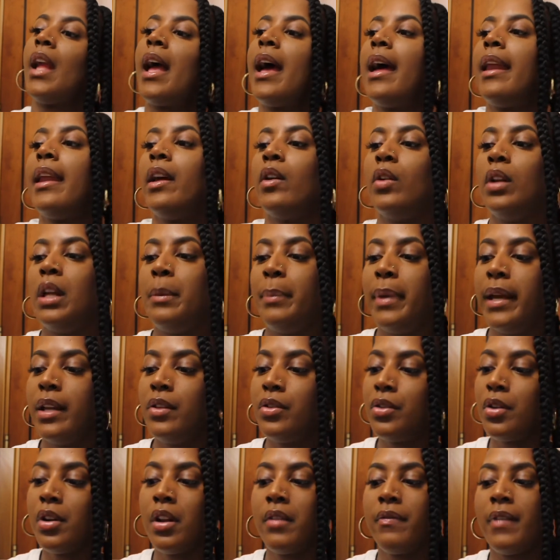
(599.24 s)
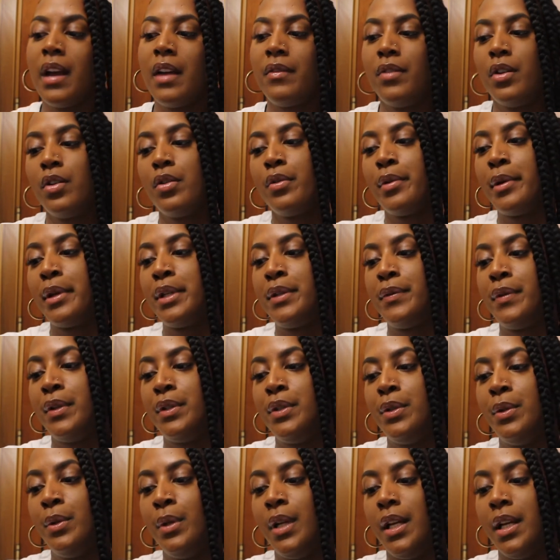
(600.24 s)
And I only paid €35 for
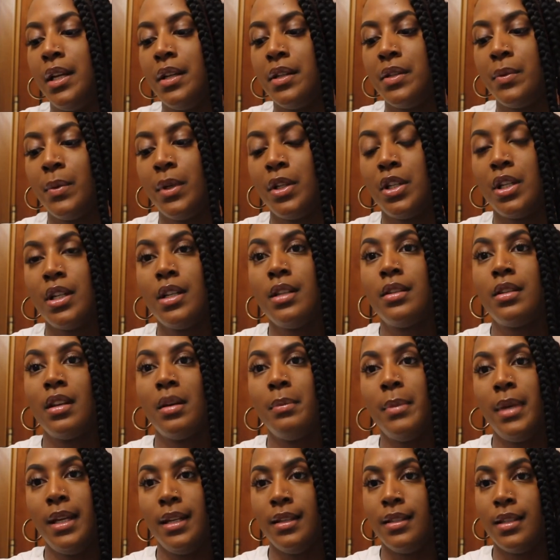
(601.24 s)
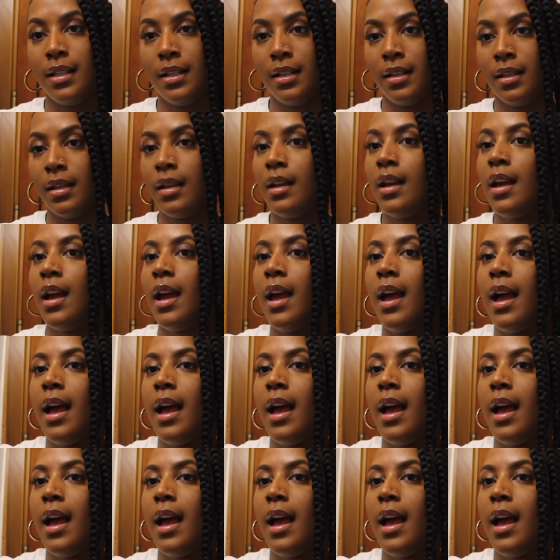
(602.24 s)
2 days, which is amazing.